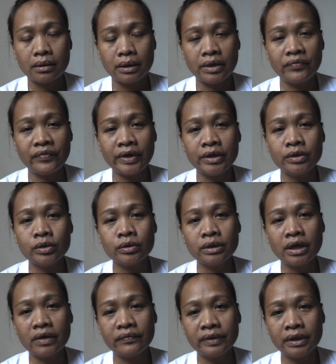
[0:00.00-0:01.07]
If I don't
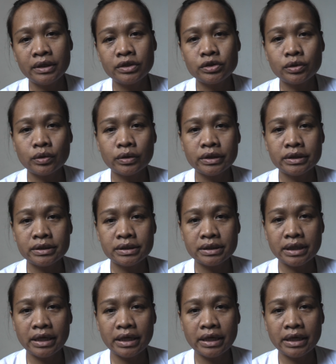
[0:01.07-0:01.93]
have any choice,